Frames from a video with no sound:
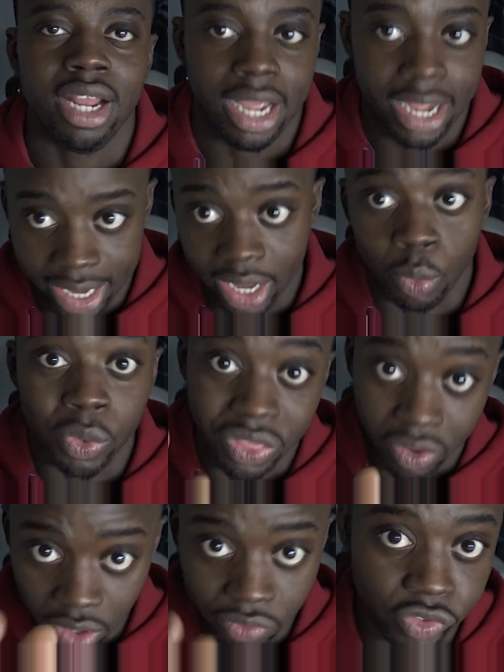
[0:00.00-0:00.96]
again, with the
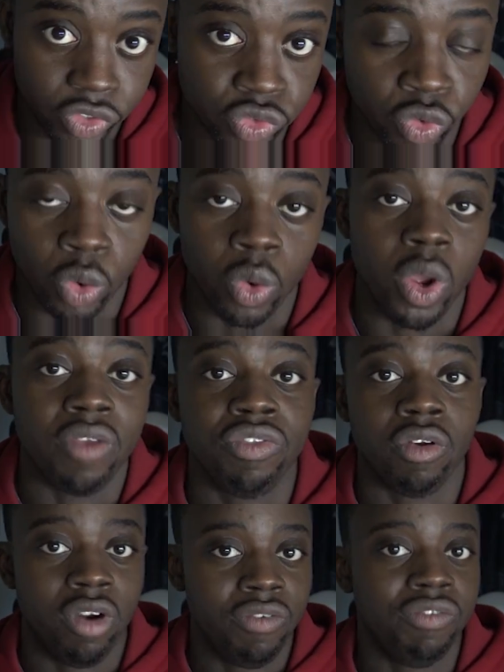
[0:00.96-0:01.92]
reference photo, if
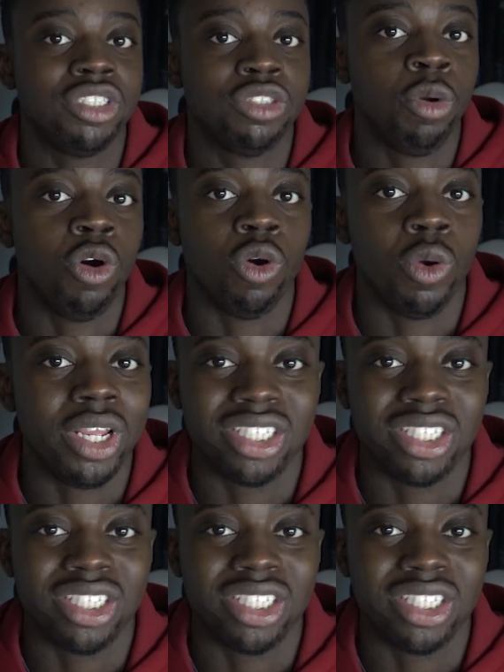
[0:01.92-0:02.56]
the reference photo